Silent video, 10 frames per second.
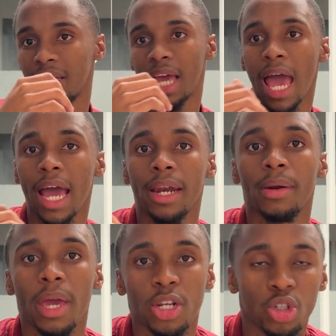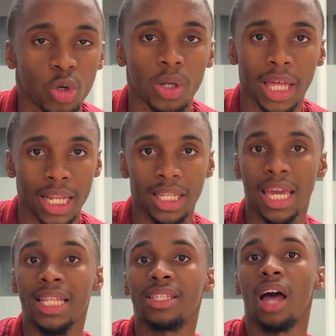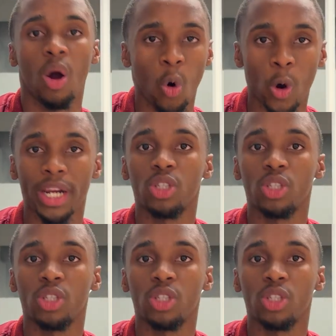and ensure that it's according